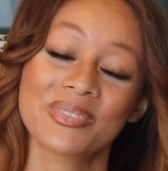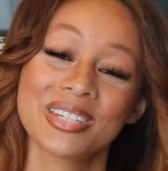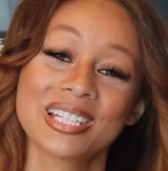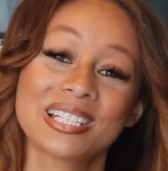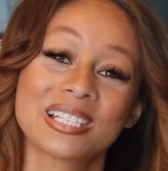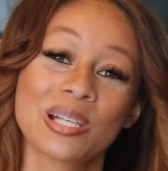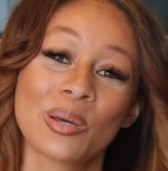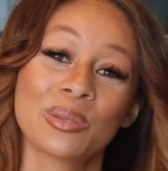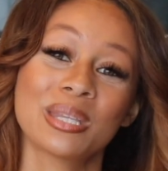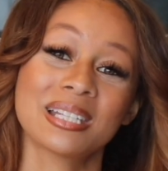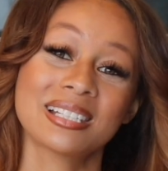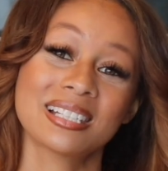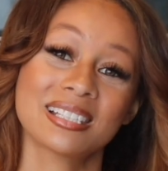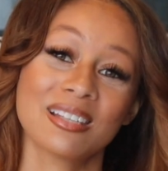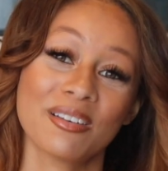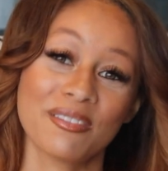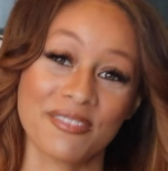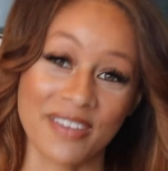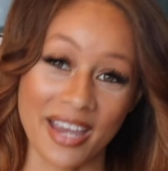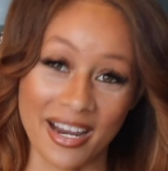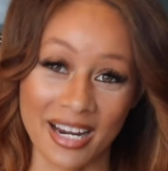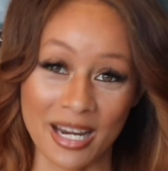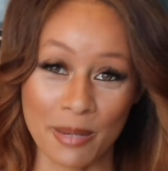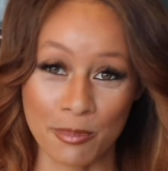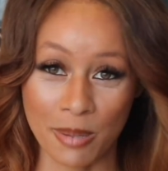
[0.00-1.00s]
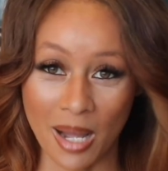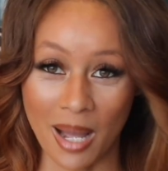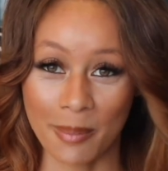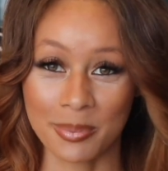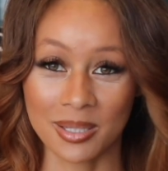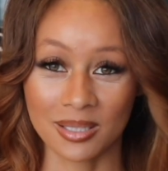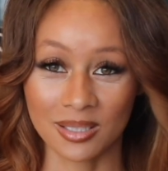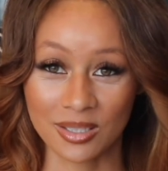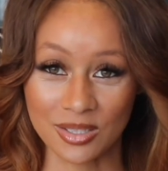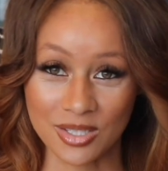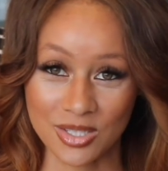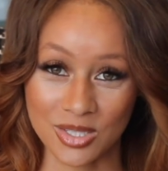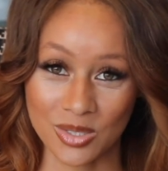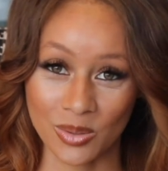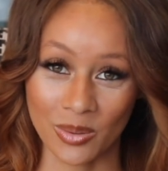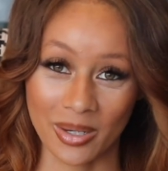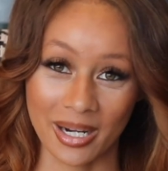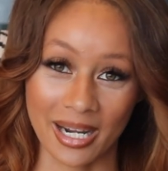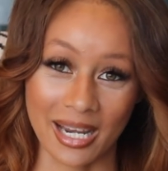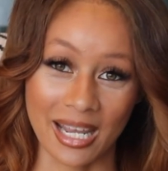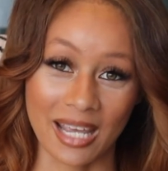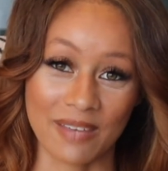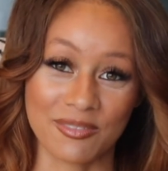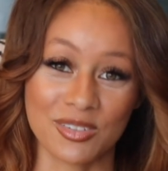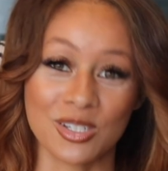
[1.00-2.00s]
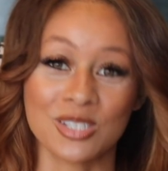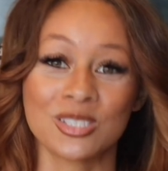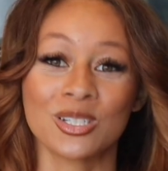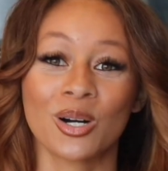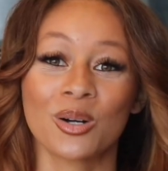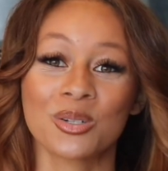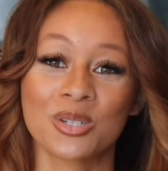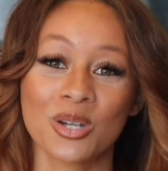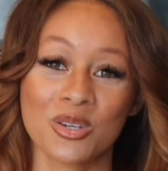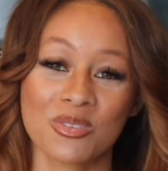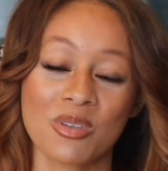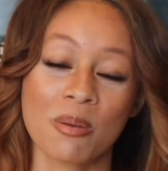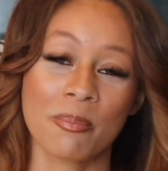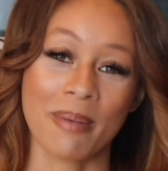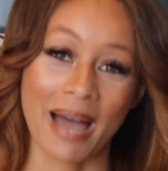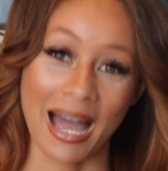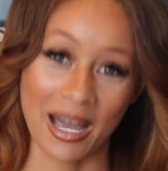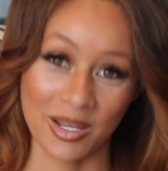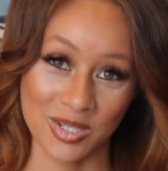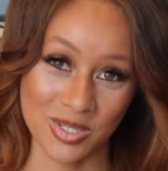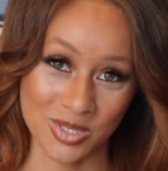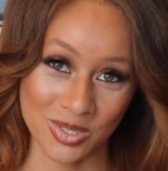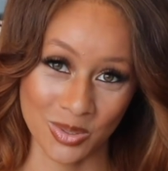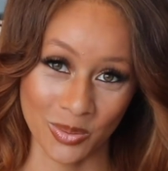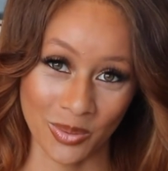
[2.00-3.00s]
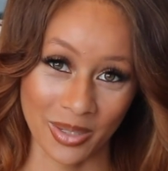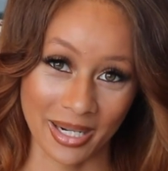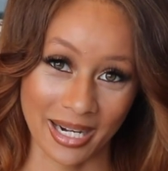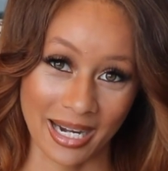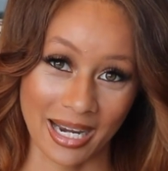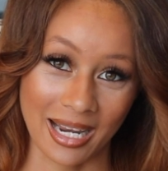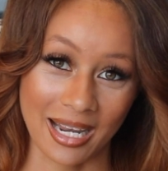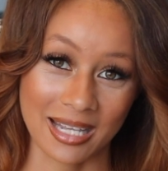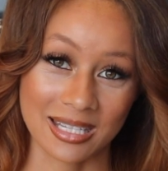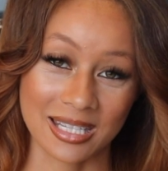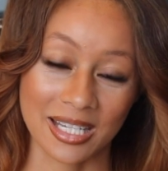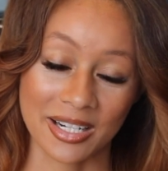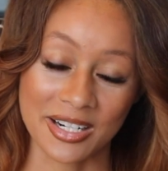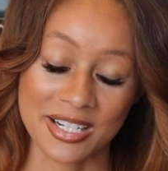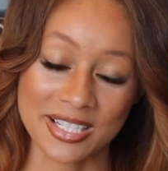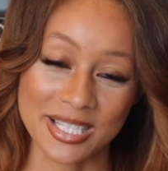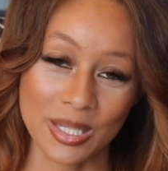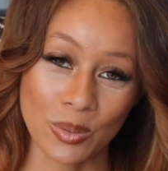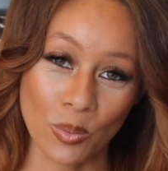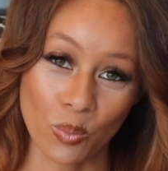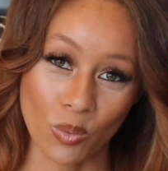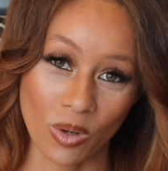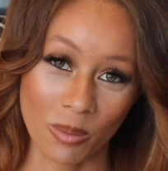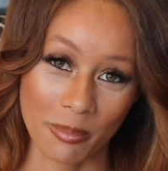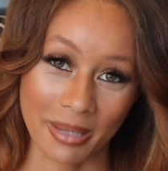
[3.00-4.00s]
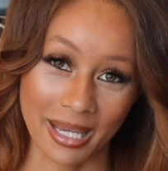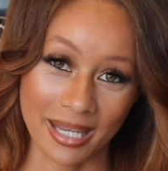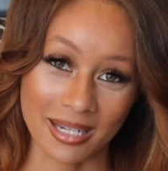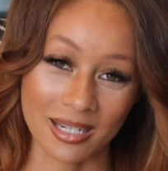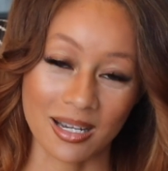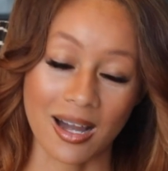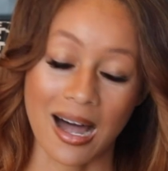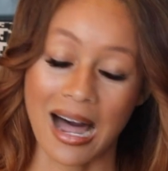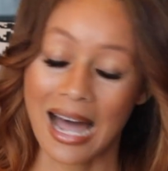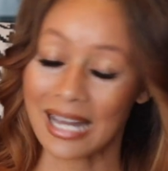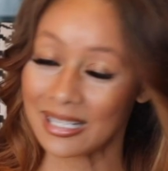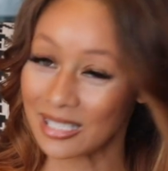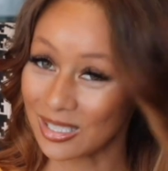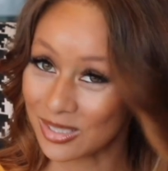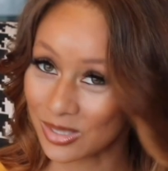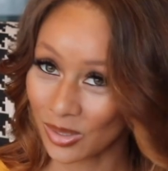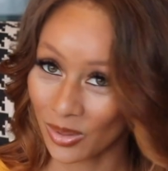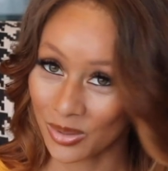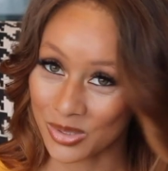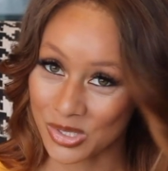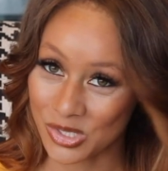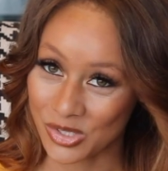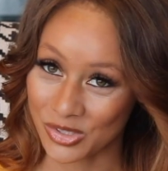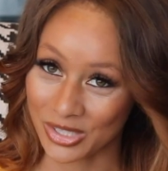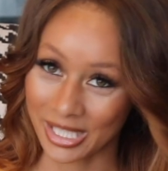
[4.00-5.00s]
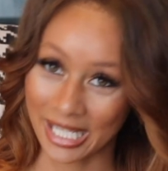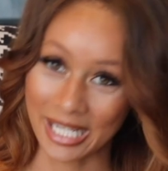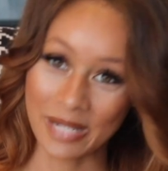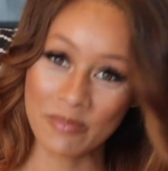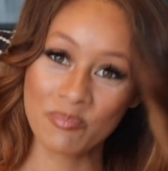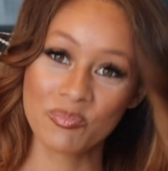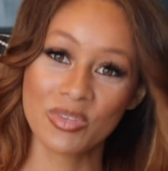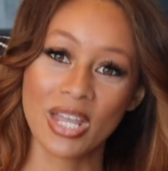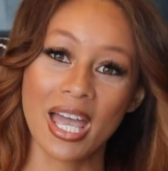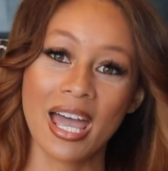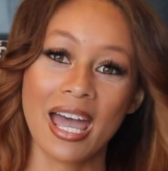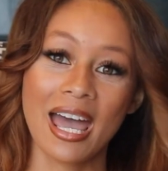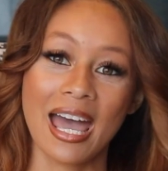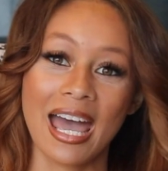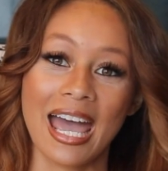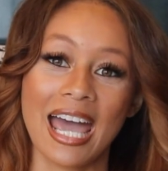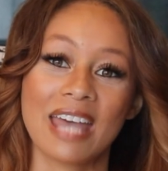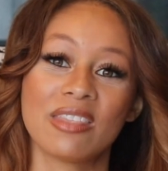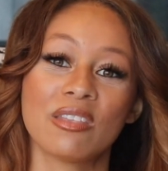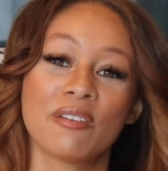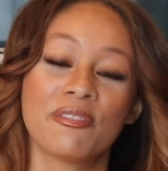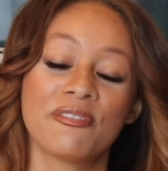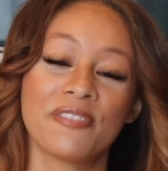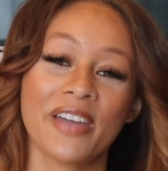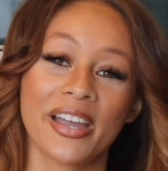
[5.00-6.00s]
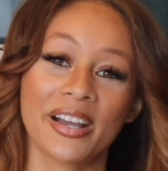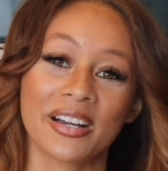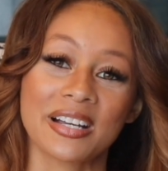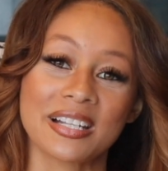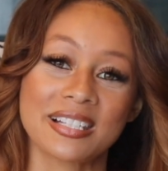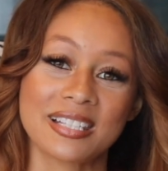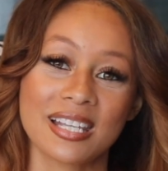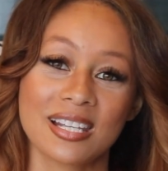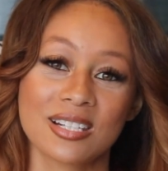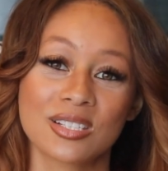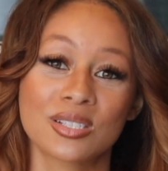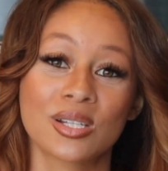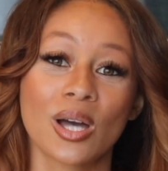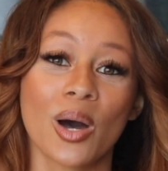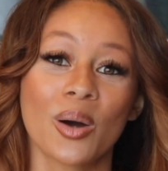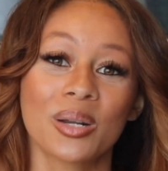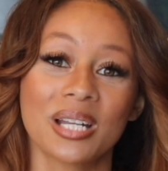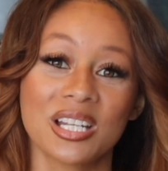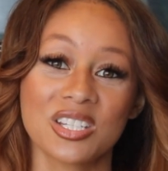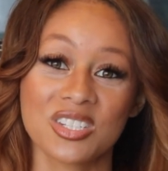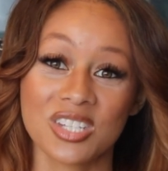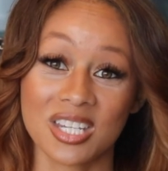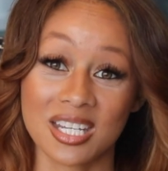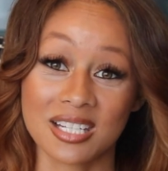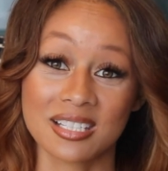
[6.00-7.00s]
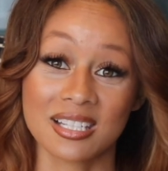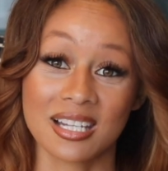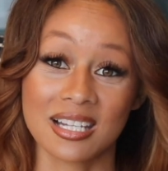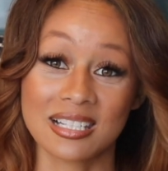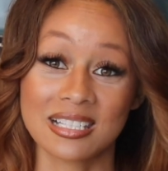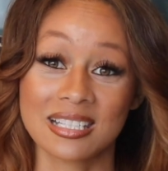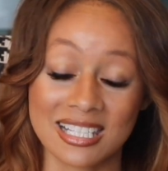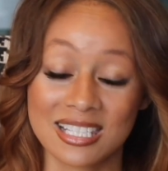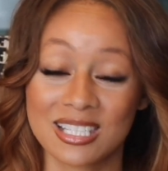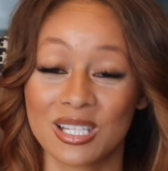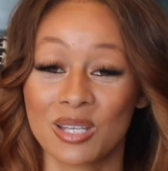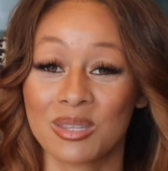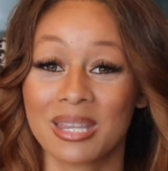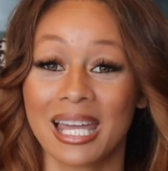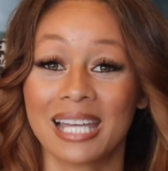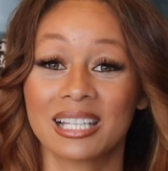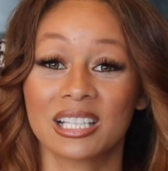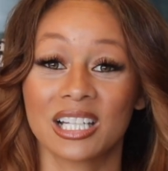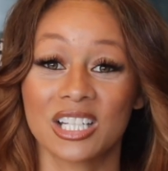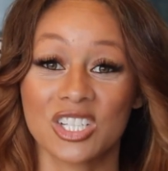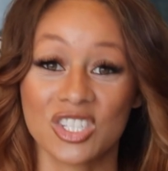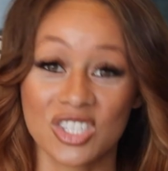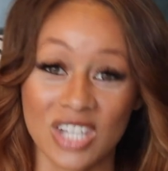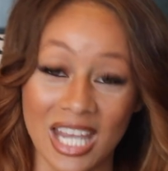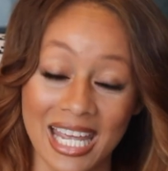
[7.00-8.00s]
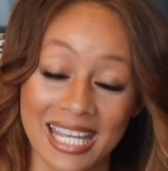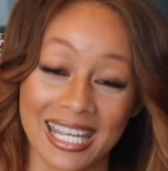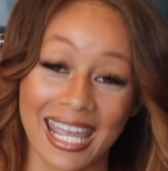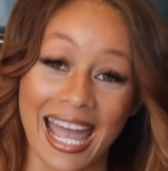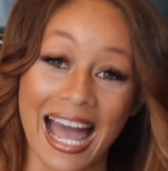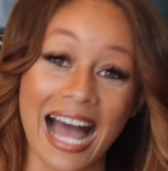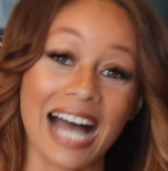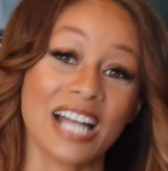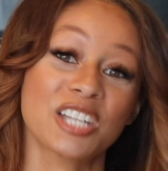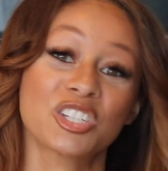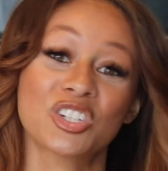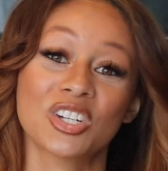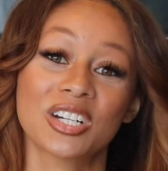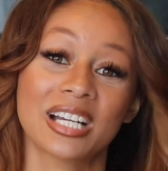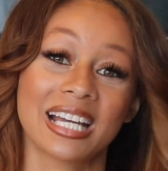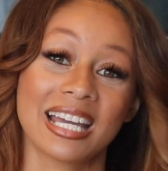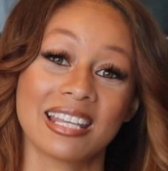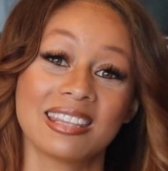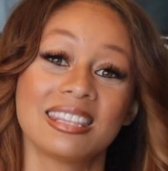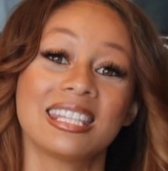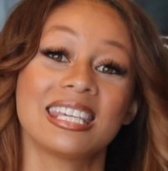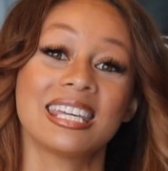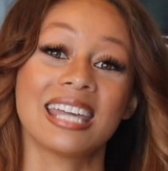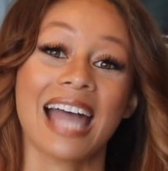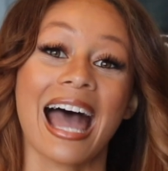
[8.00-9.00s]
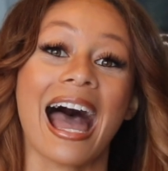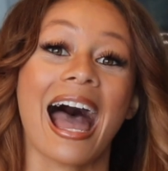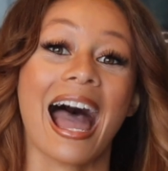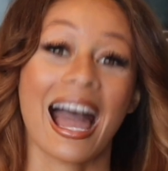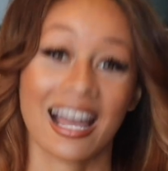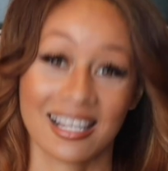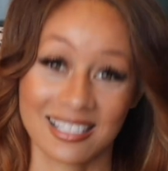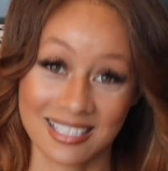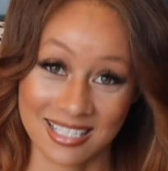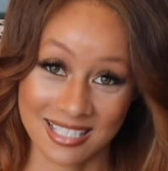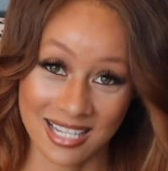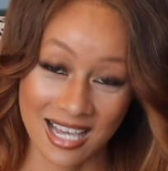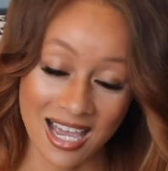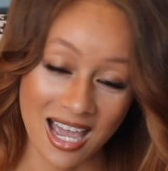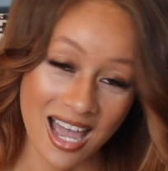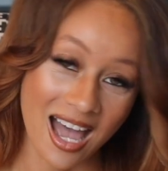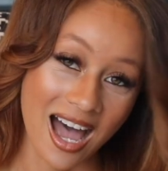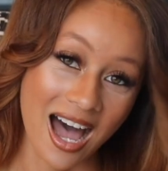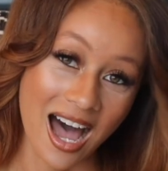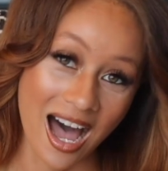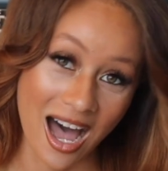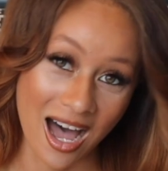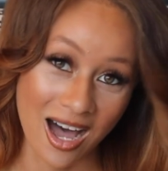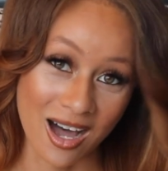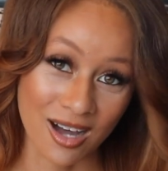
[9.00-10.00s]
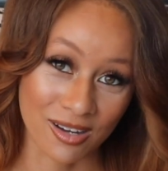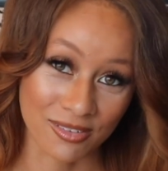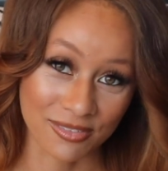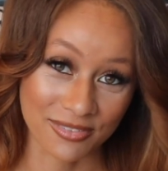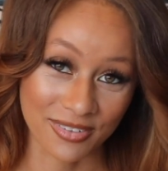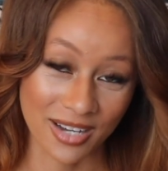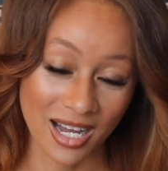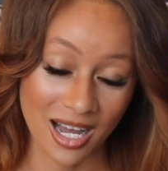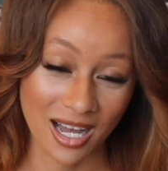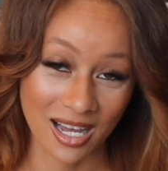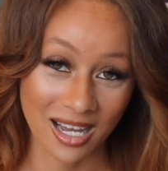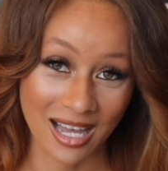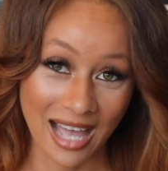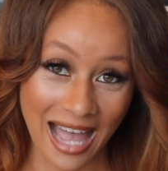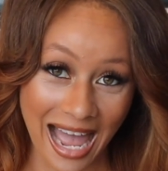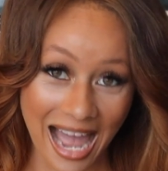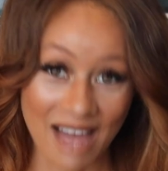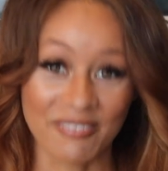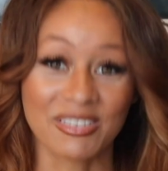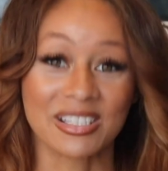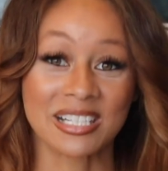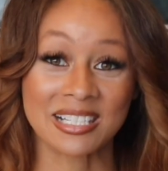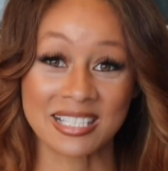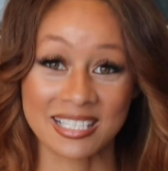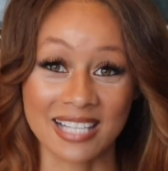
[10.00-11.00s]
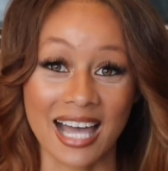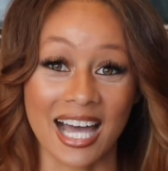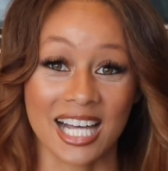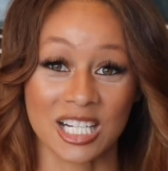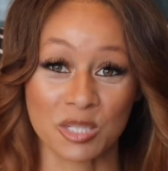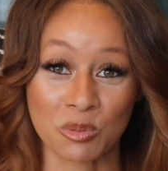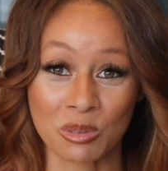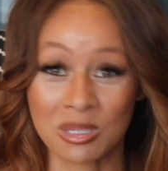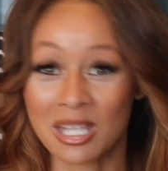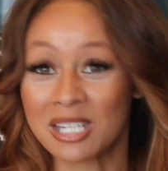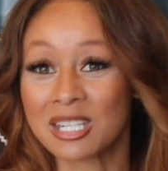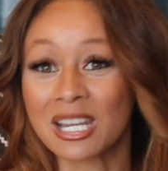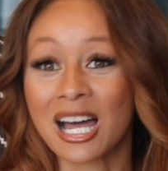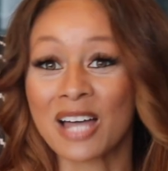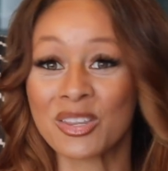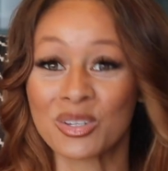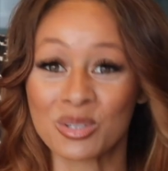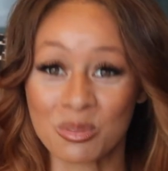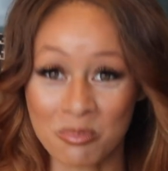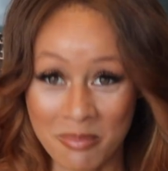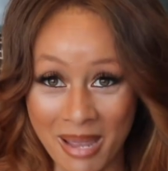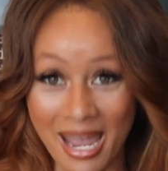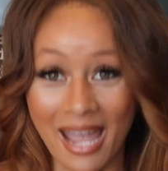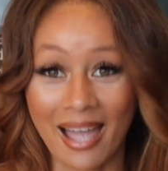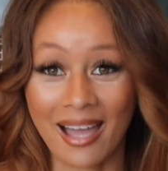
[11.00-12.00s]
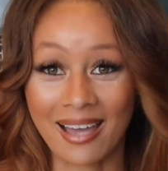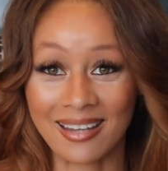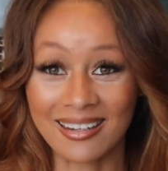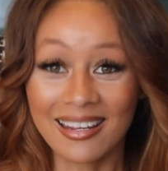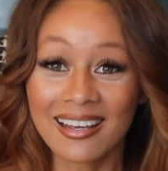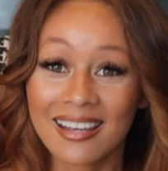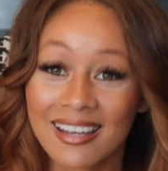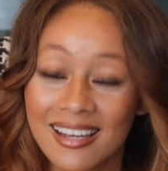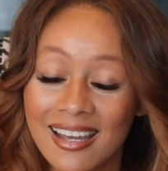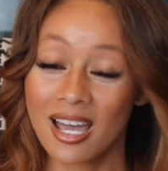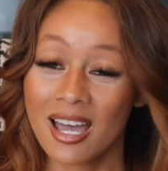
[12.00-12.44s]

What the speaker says: So this is a very popular story. If you don't know the backstory, there's a woman caught in adultery, and the Pharisees go to Jesus, so they legit catch her in the act of having sex with another man.